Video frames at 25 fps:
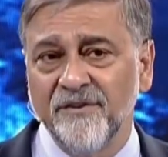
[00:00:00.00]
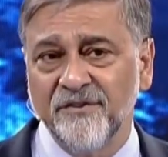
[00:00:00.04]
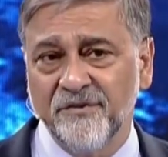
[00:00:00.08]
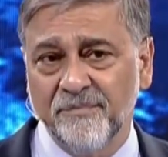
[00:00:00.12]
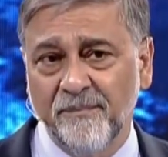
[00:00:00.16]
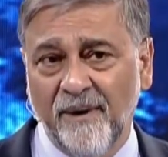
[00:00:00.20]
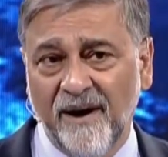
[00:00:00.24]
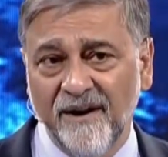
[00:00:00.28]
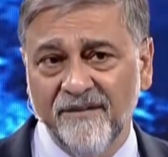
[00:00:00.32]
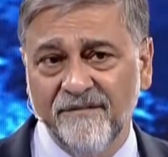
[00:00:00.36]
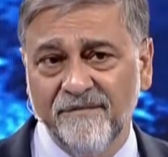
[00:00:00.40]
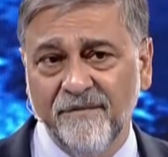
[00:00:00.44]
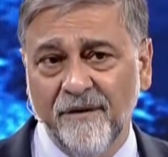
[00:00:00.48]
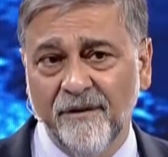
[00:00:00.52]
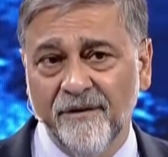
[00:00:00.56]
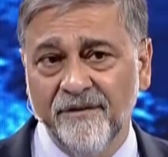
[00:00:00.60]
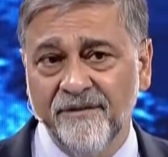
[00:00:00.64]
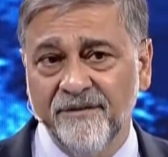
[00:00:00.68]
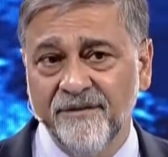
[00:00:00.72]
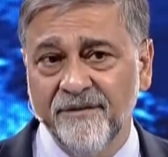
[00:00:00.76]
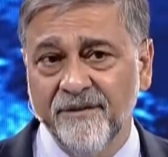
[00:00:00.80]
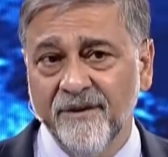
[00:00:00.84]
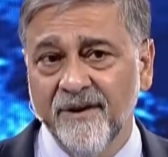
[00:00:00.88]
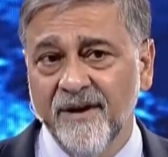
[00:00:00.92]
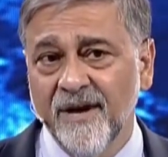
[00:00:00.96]
your
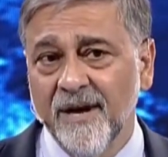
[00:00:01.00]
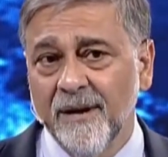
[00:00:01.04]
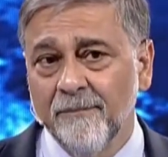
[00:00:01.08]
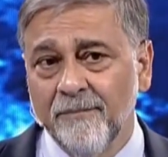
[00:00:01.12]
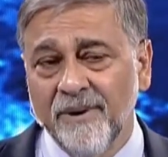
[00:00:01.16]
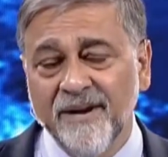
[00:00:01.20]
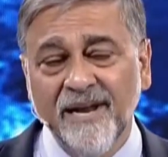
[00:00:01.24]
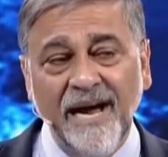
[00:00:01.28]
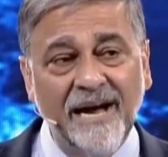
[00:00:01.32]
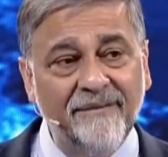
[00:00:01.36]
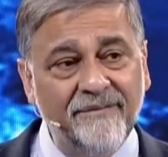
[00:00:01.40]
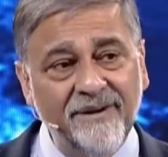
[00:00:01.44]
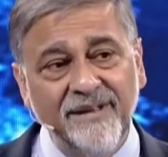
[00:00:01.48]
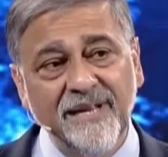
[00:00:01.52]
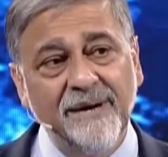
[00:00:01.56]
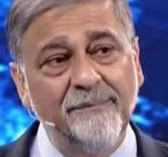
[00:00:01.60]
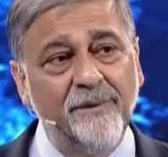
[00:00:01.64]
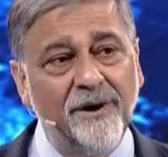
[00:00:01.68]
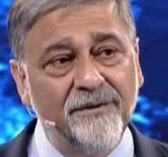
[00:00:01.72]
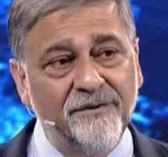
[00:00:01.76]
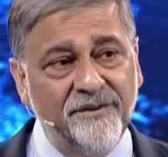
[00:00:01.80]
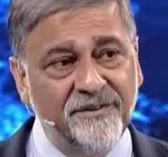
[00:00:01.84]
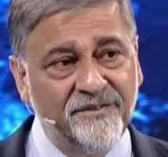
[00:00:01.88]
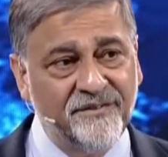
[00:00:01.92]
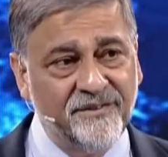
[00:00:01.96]
smartphone, but having
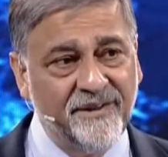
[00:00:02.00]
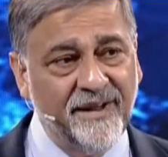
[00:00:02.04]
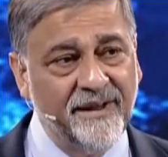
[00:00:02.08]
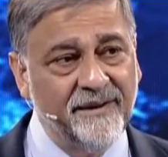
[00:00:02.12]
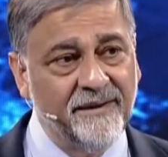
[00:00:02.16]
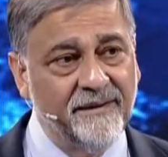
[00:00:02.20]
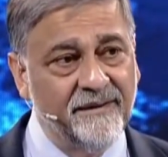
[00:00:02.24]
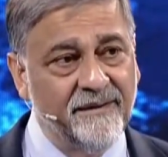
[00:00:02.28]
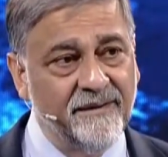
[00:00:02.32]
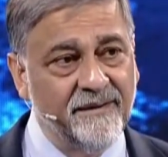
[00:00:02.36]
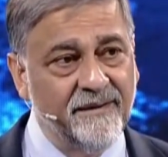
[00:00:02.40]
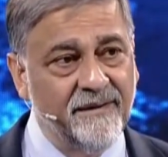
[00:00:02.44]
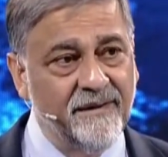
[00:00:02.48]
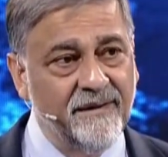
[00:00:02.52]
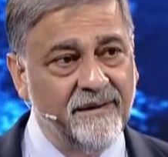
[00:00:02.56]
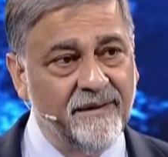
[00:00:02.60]
them on your skin.